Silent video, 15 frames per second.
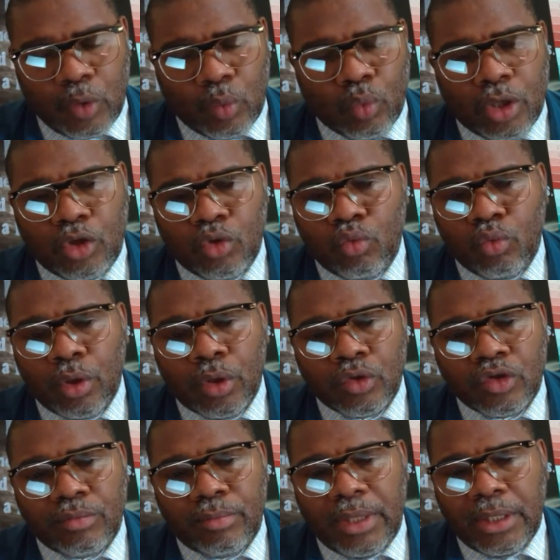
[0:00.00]
what do
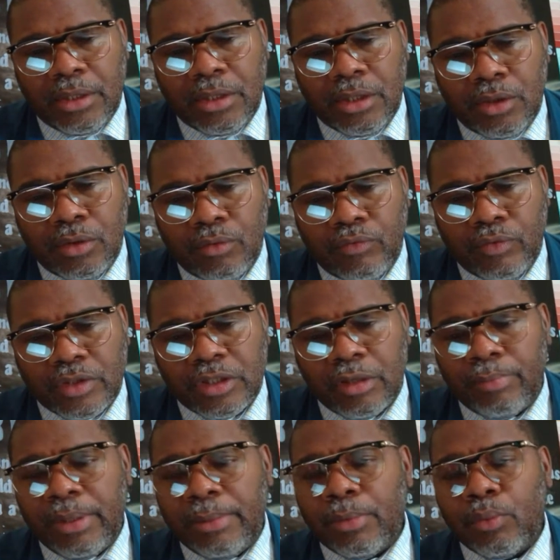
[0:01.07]
words mean to you for
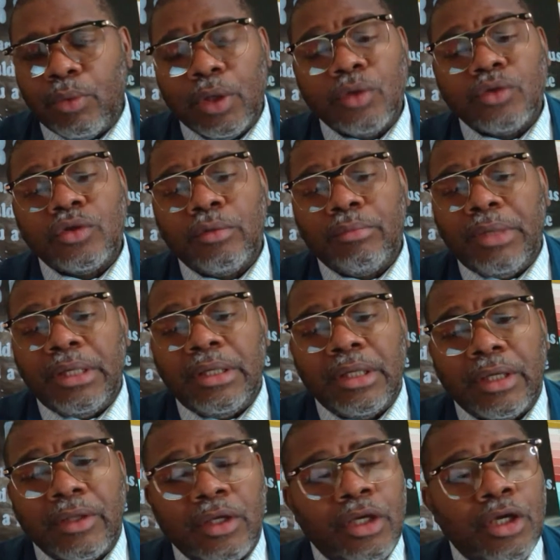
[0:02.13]
some people words don't mean
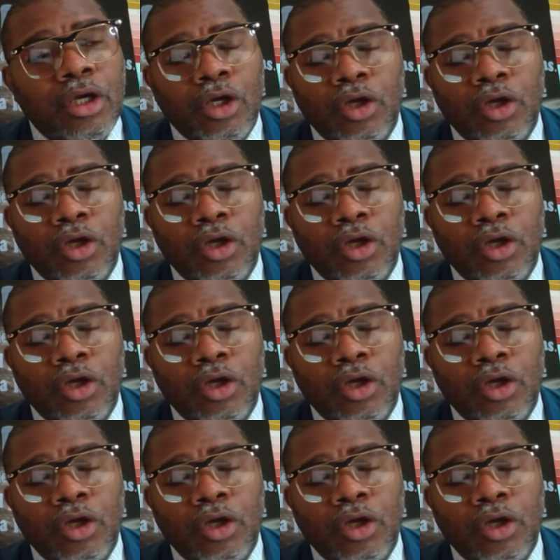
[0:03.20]
nothing